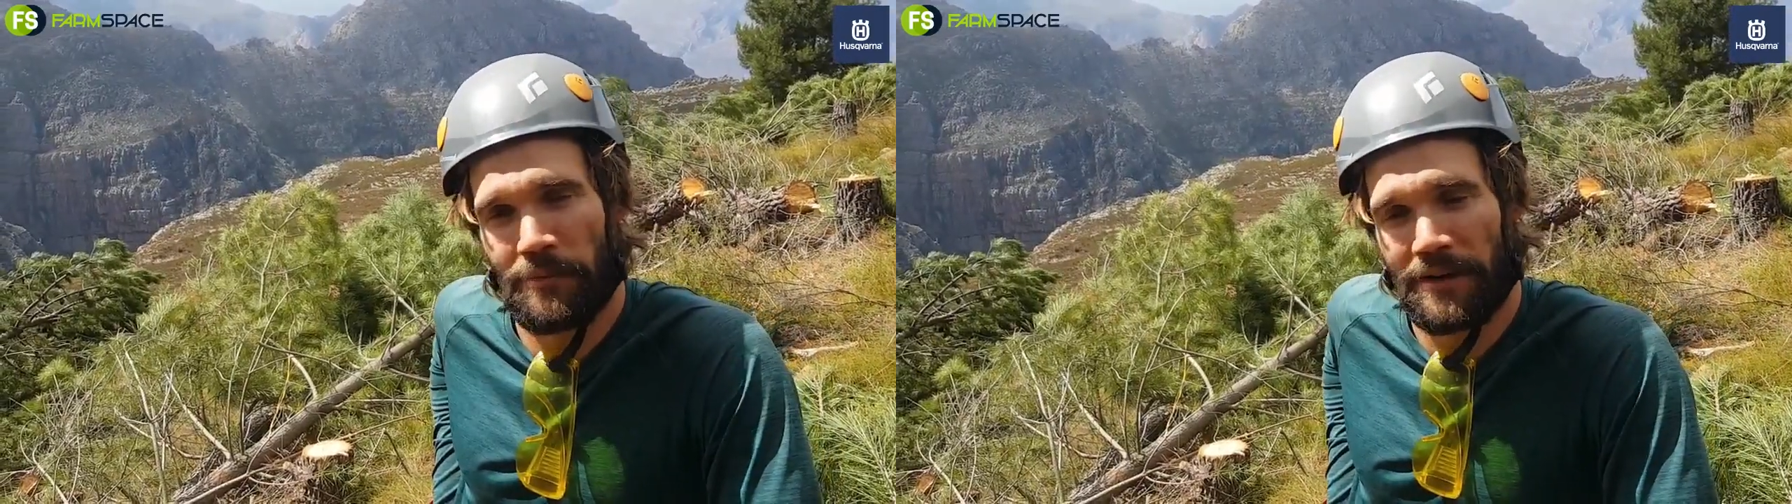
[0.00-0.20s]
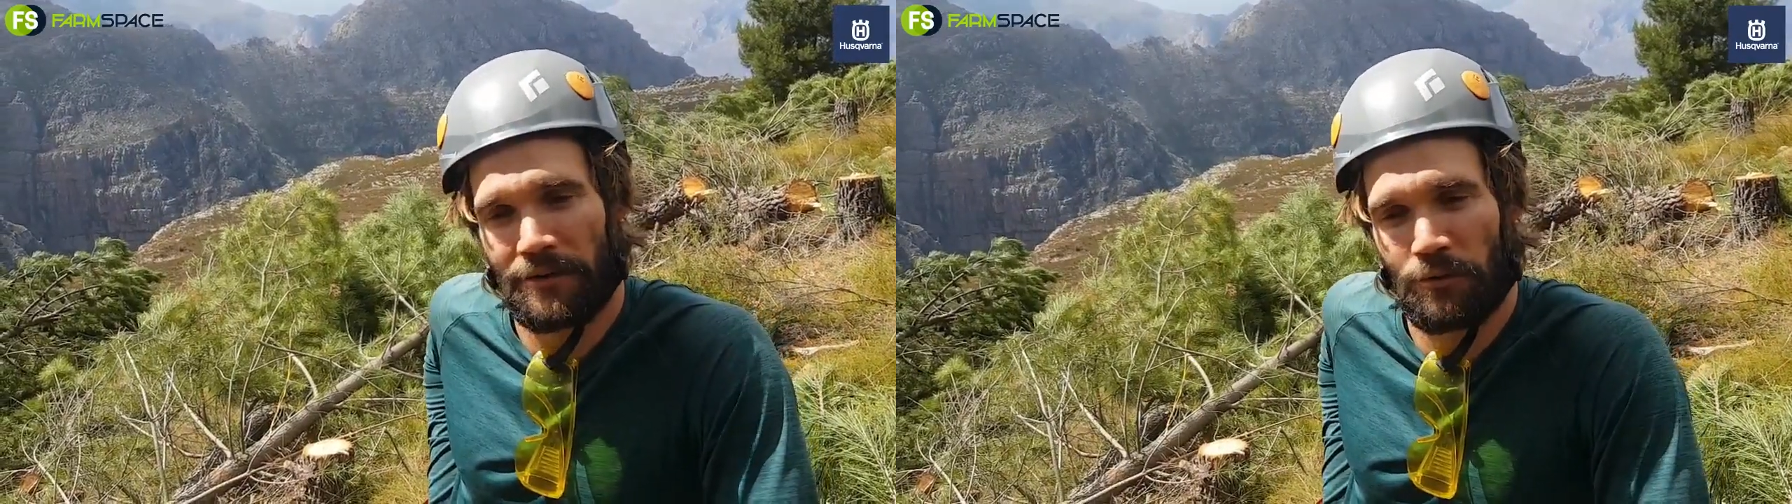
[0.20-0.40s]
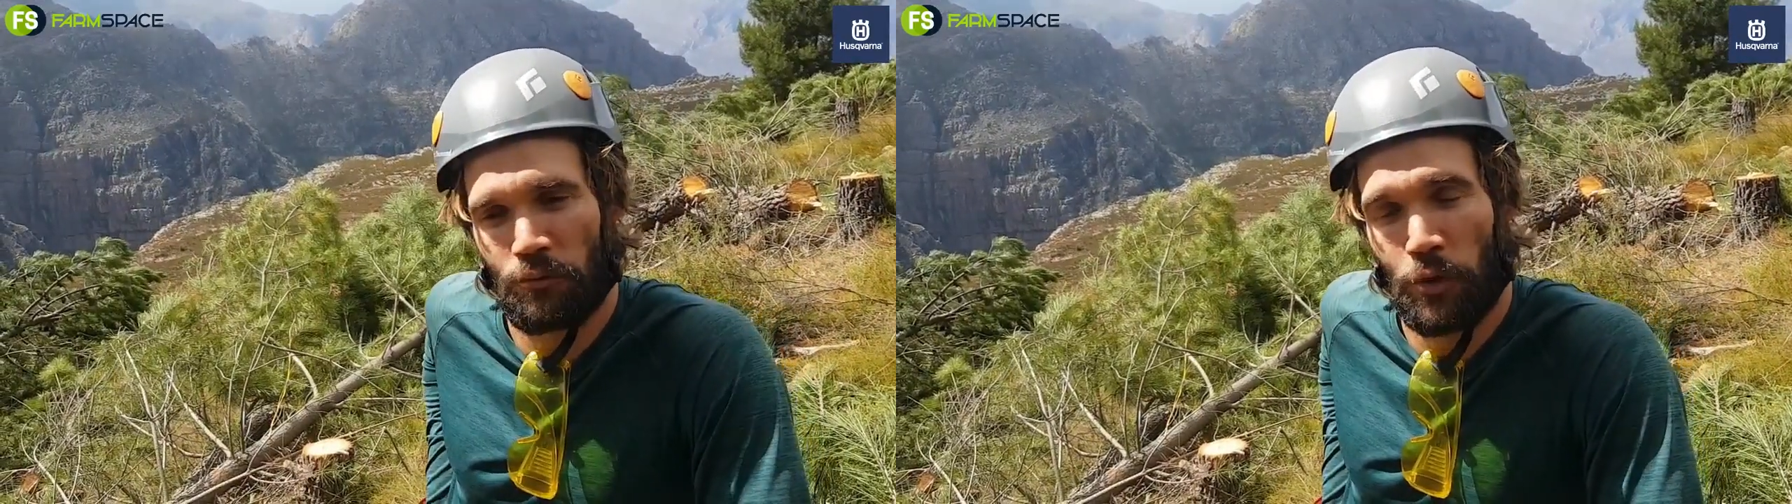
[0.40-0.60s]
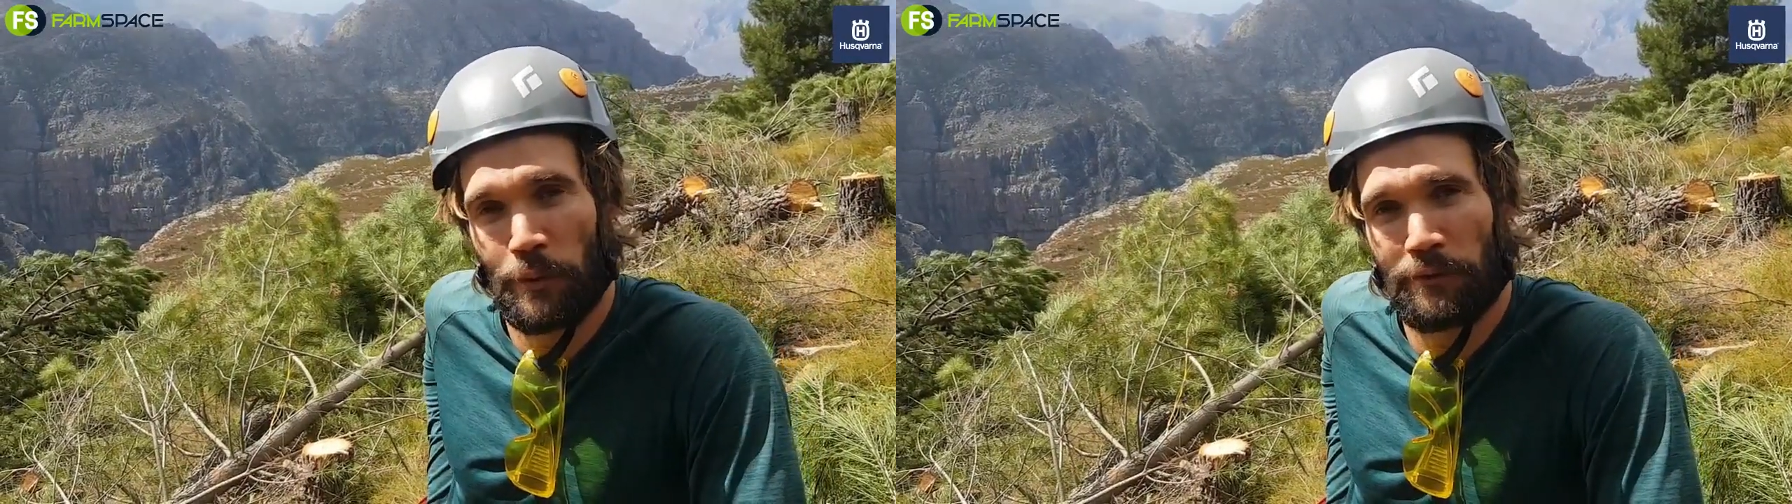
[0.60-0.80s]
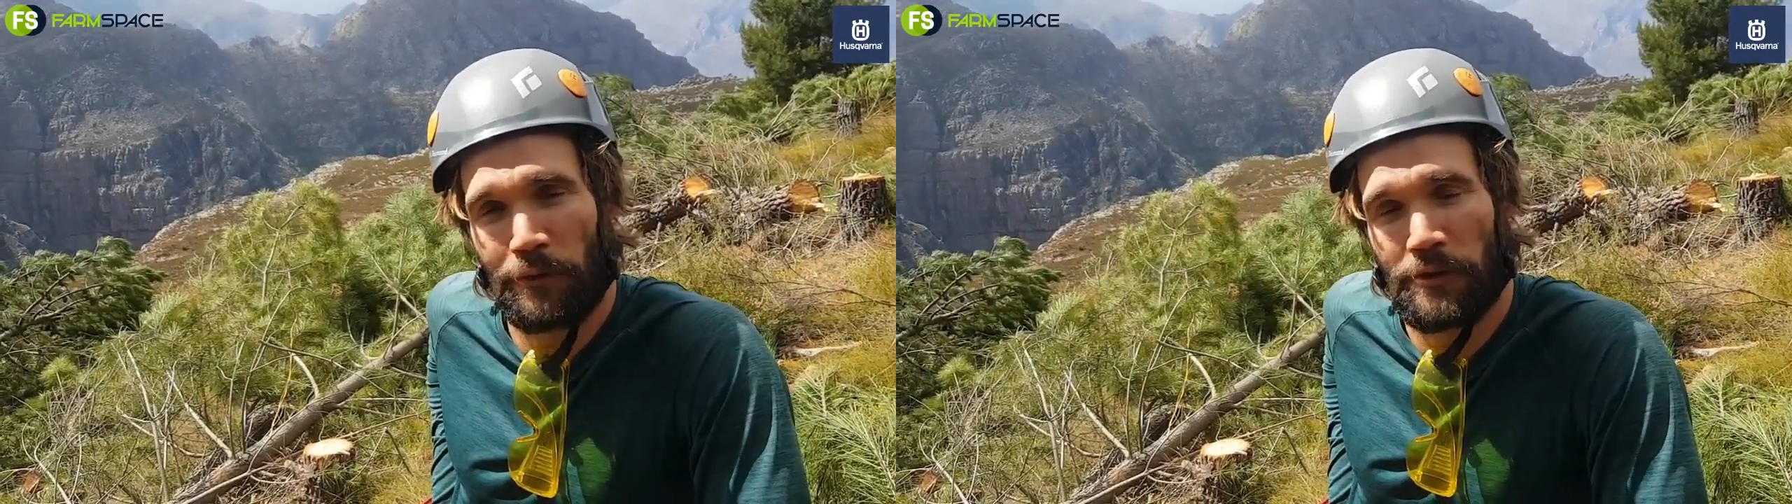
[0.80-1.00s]
but what
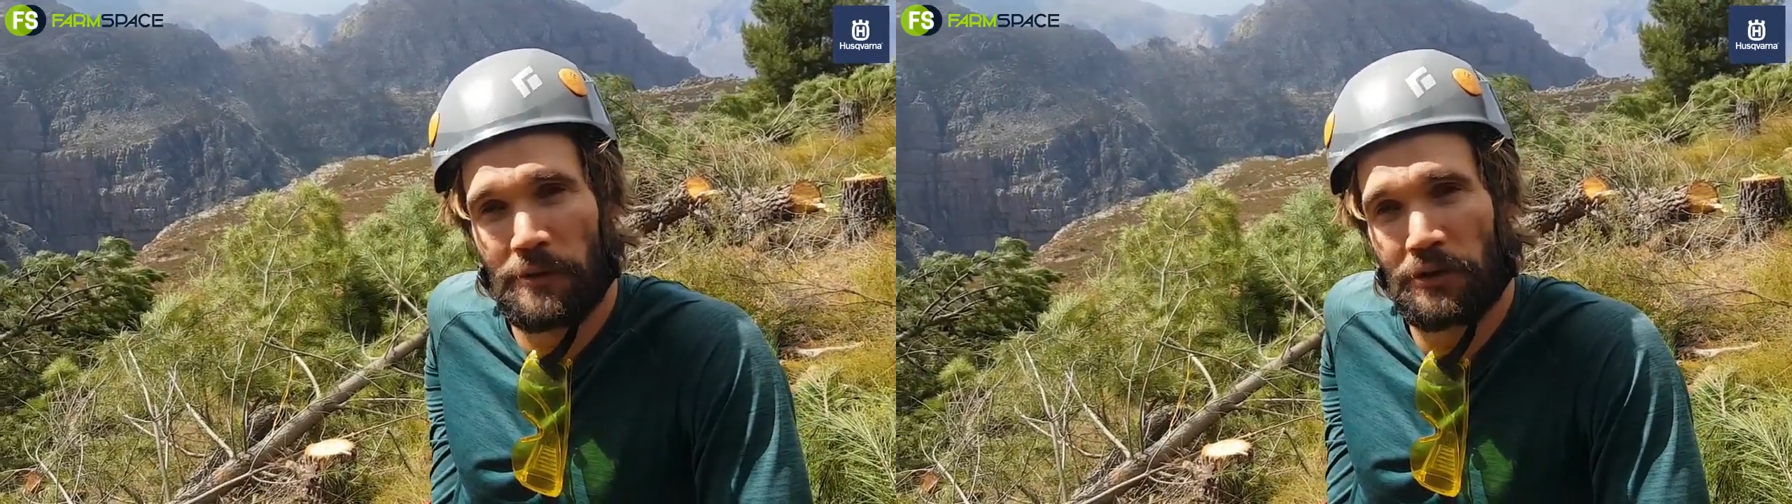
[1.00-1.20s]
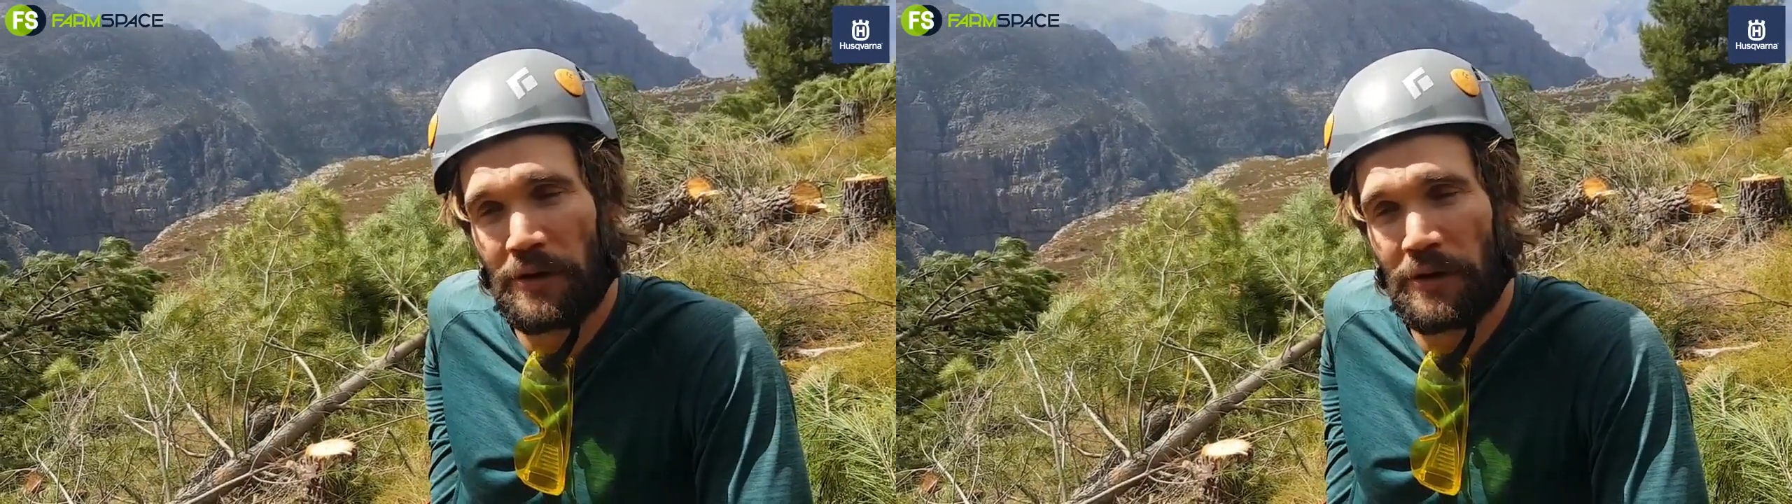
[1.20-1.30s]
we've also been